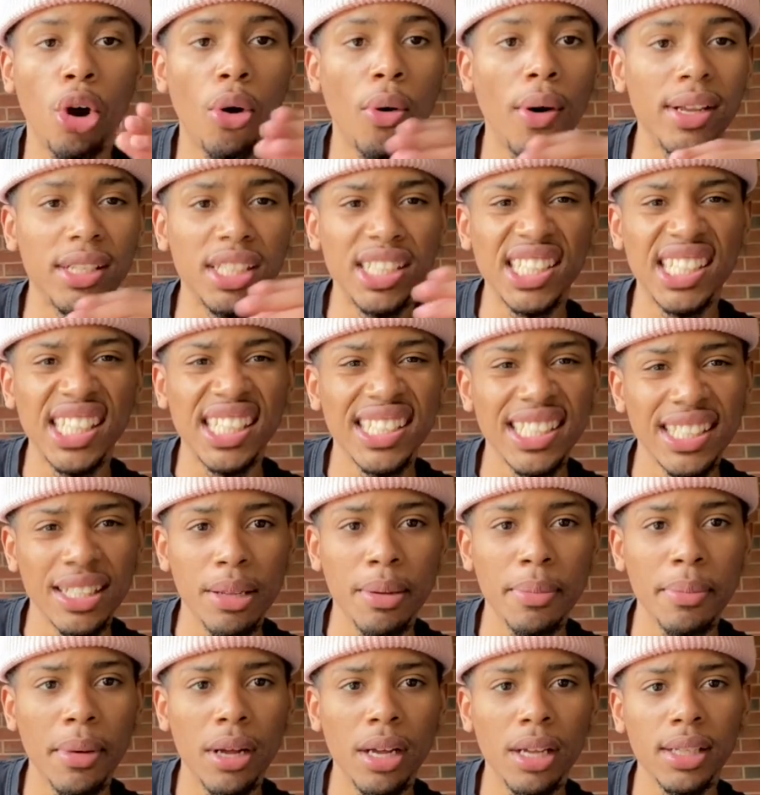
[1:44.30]

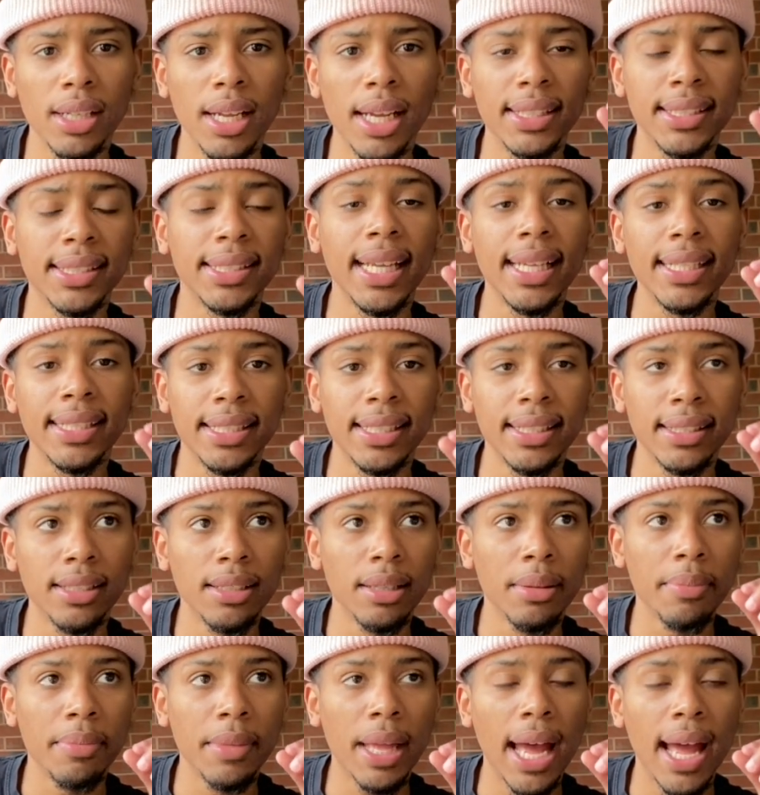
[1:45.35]
set
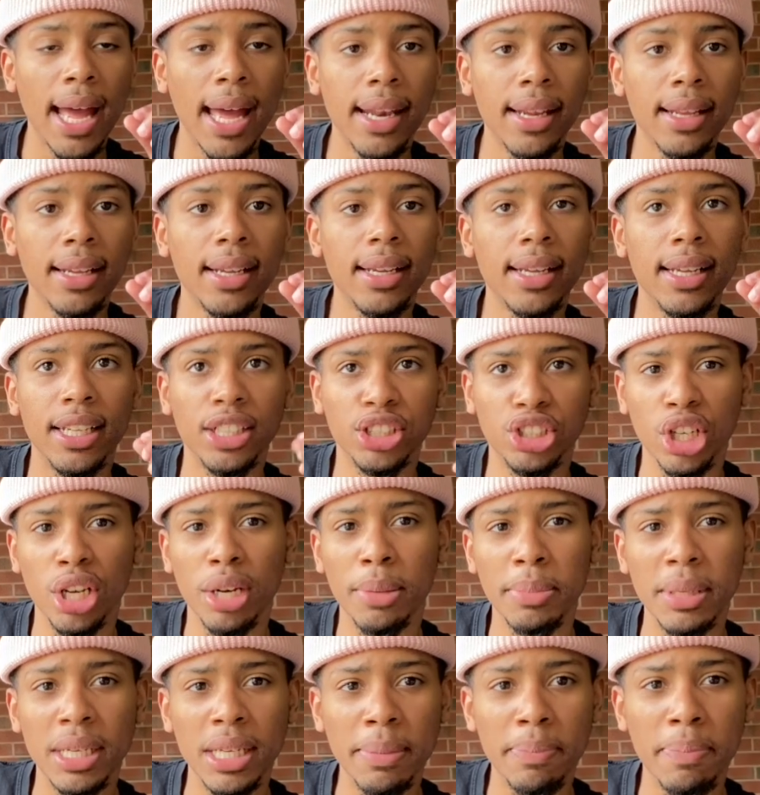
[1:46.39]
system that is going
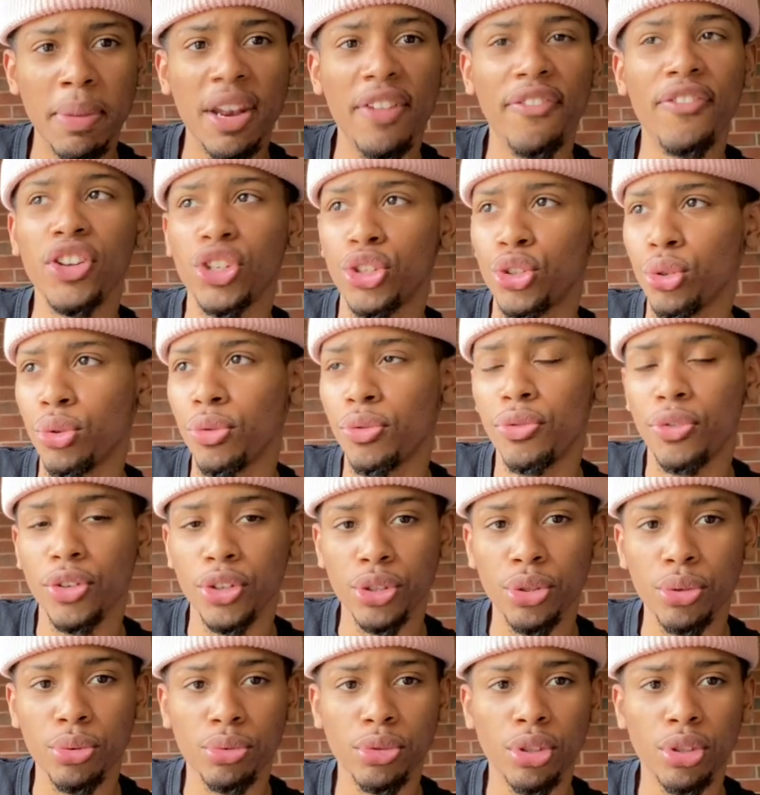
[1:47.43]
to be beneficial for you.